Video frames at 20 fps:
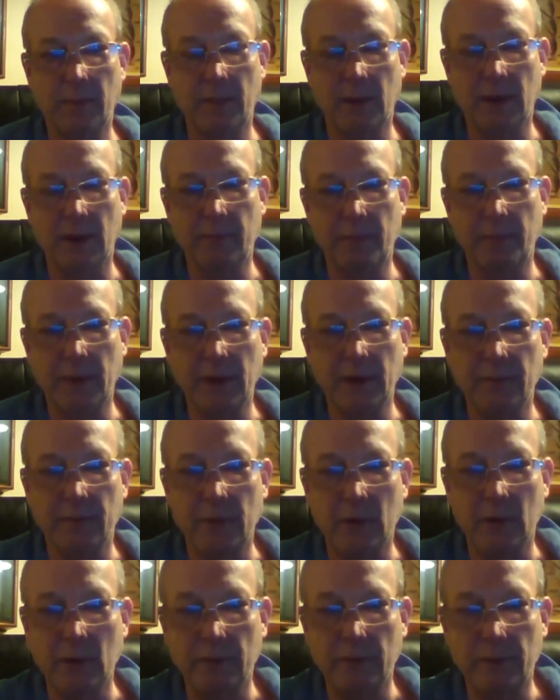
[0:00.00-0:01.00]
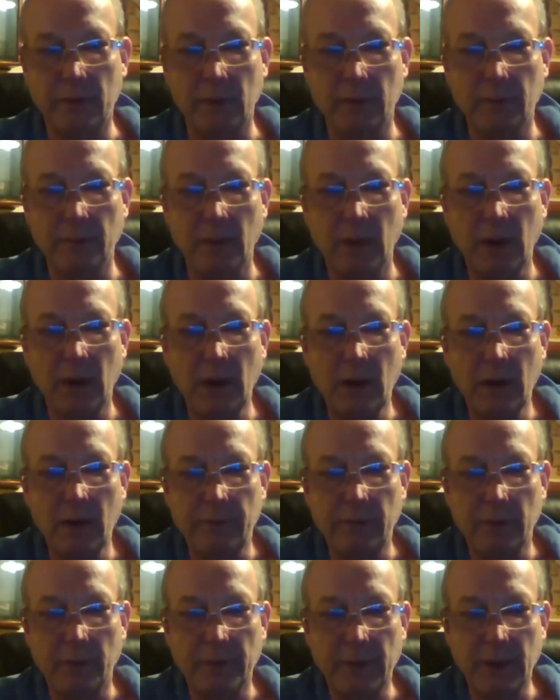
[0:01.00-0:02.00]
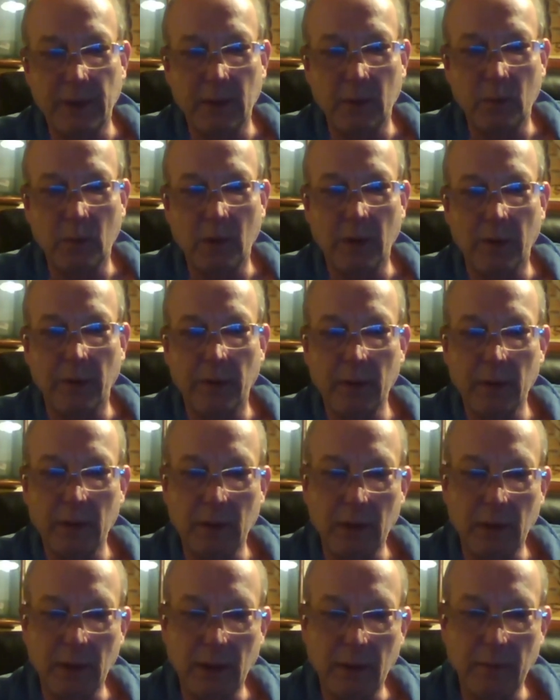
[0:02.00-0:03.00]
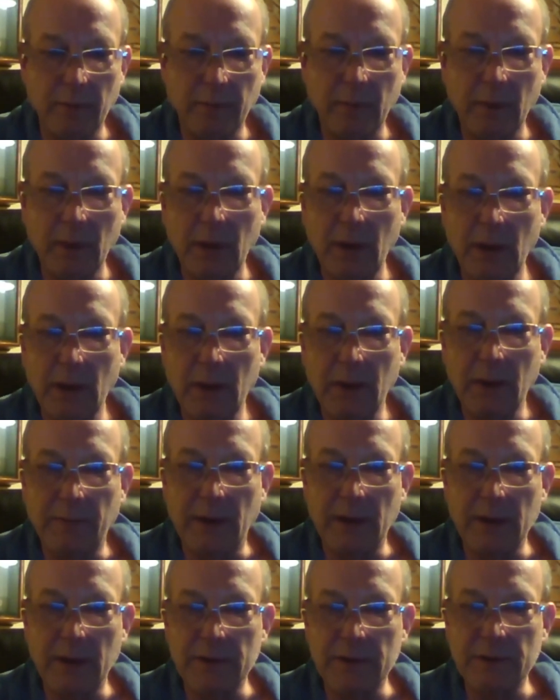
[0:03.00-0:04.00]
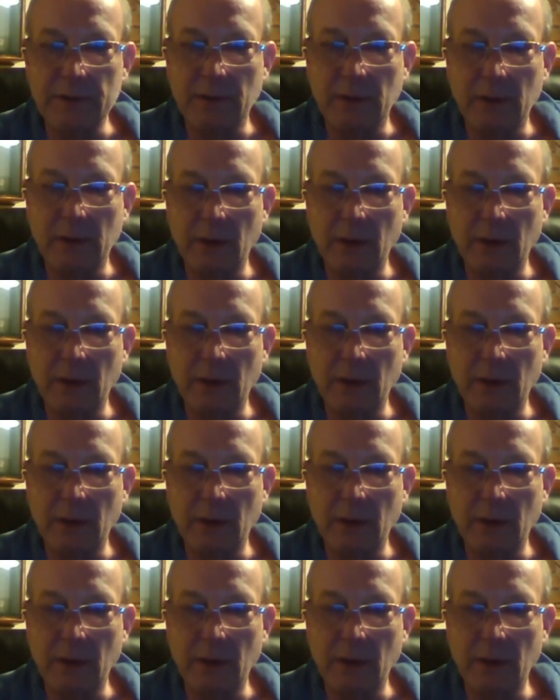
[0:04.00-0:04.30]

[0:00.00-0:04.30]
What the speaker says: I've been involved from day one. If that doesn't